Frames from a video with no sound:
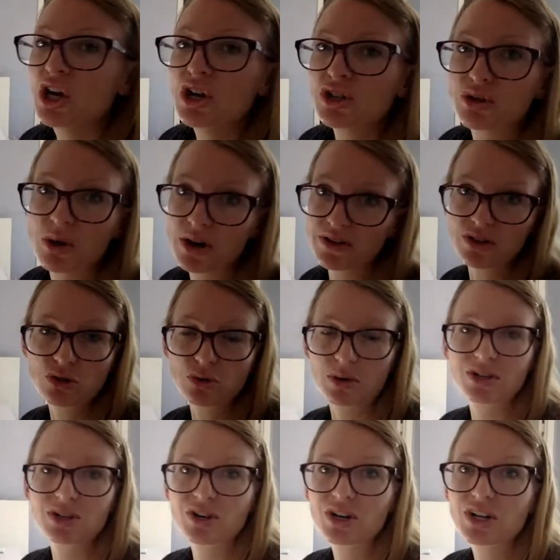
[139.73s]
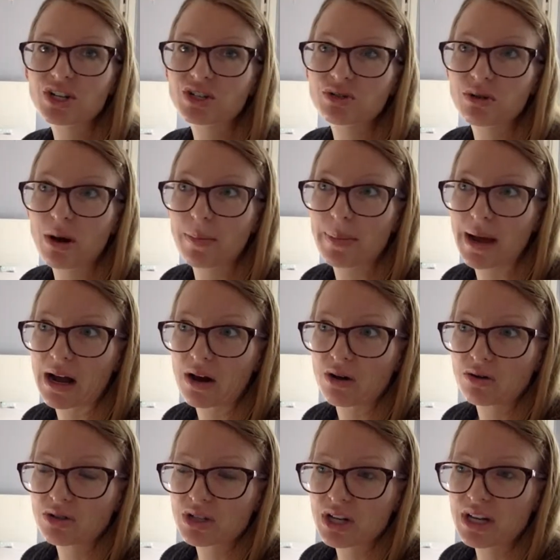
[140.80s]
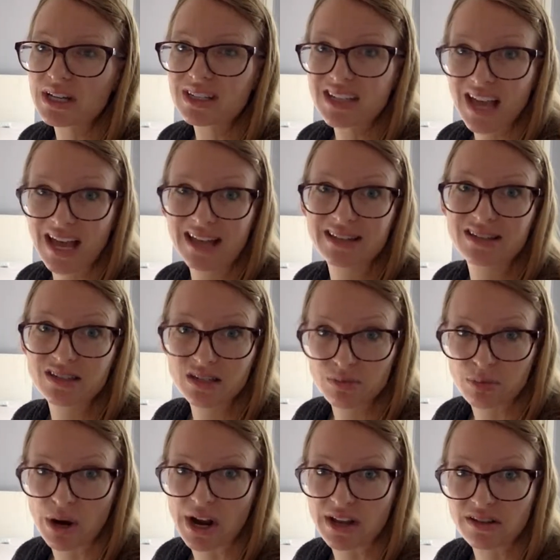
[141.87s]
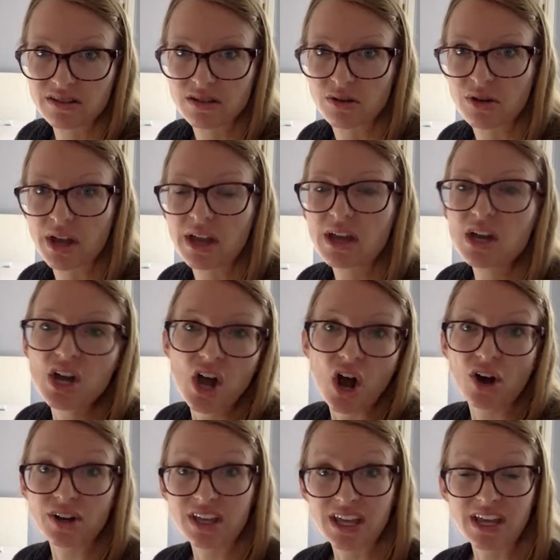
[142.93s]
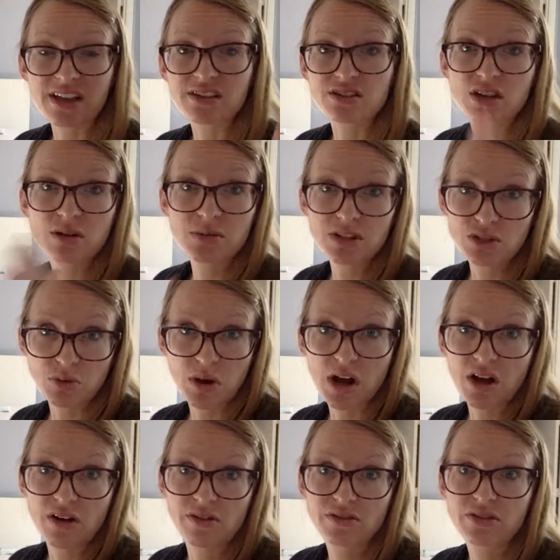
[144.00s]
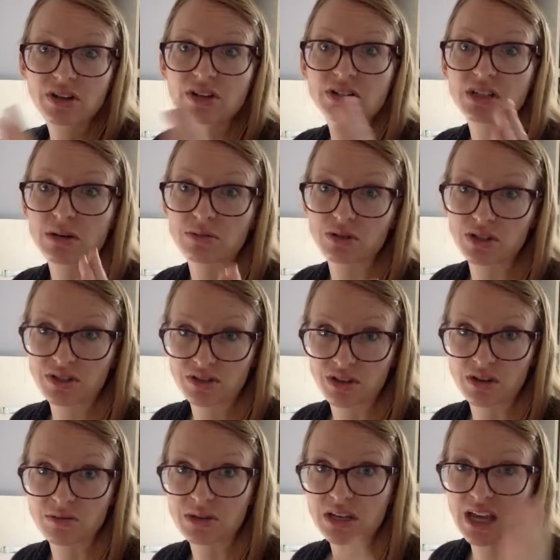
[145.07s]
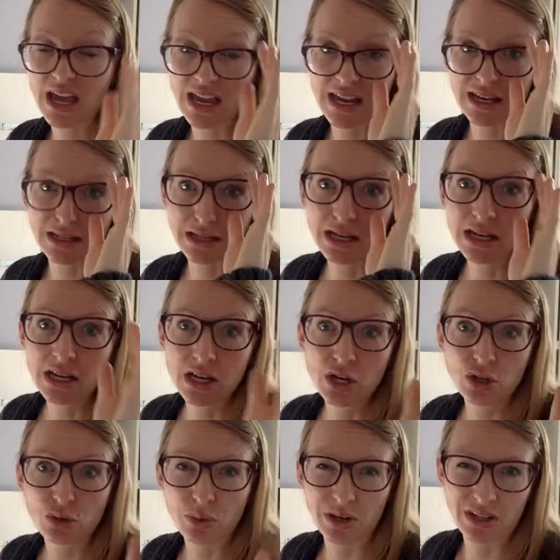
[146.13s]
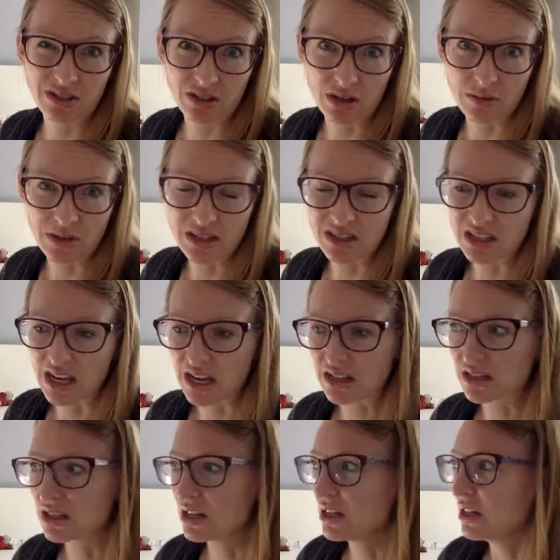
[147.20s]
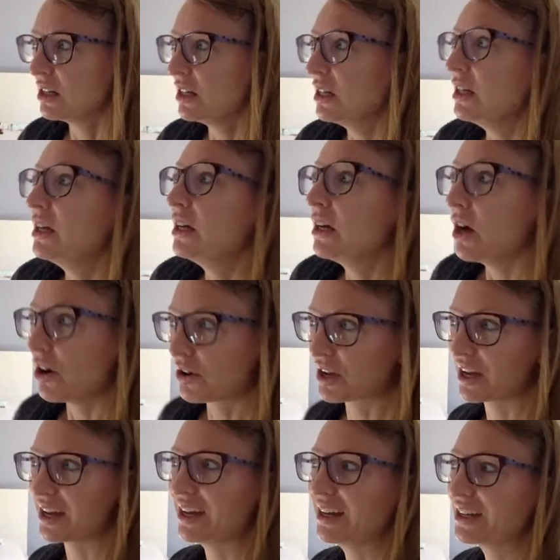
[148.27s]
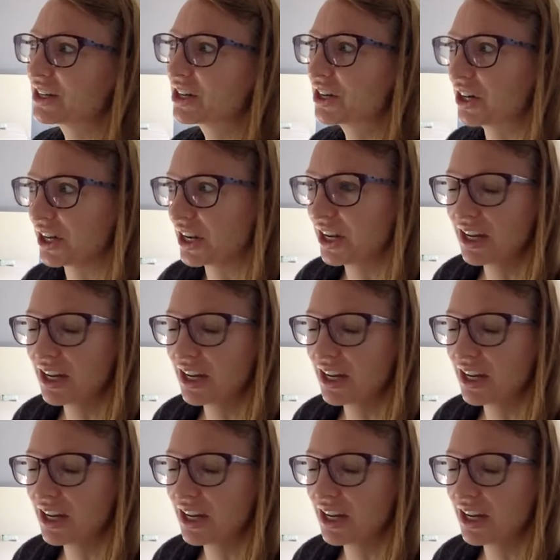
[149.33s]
So on the twin, you're going to do about 10 sprays. Okay. On a king, it's going to be 12. Double, it's going to be 8. Twin, it's going to be 6. Okay, good.